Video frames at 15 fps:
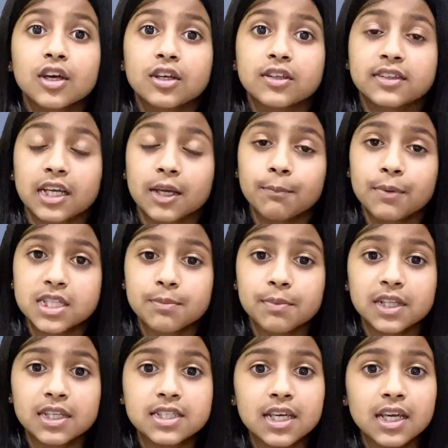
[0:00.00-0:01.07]
Second
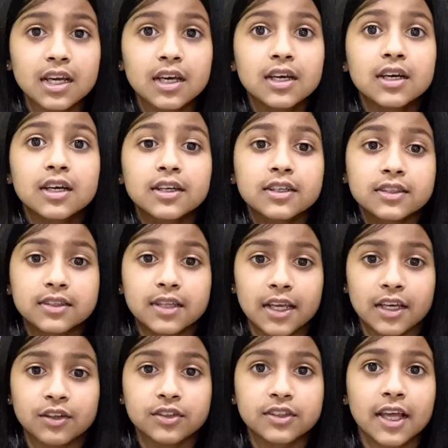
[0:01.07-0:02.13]
possibility,
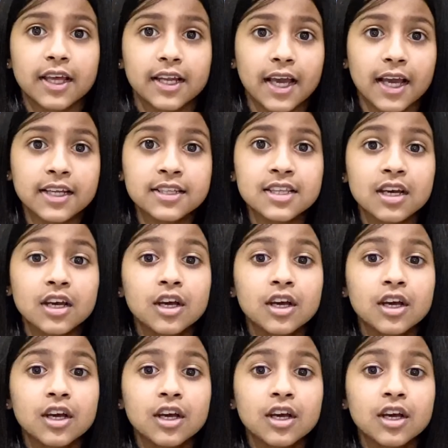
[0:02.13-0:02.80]
tails and heads.